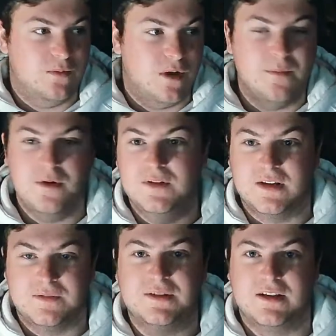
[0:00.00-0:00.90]
what movies
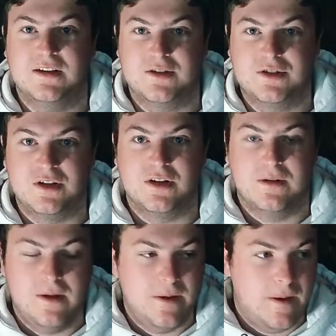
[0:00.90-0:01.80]
I've seen this year.
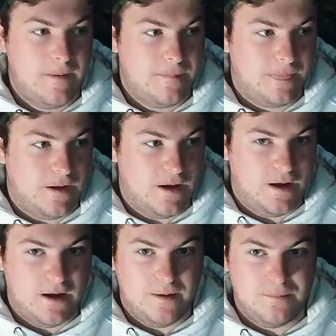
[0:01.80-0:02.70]

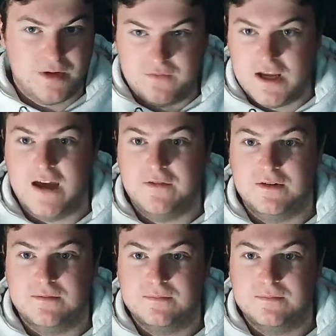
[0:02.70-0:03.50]
But if you haven't,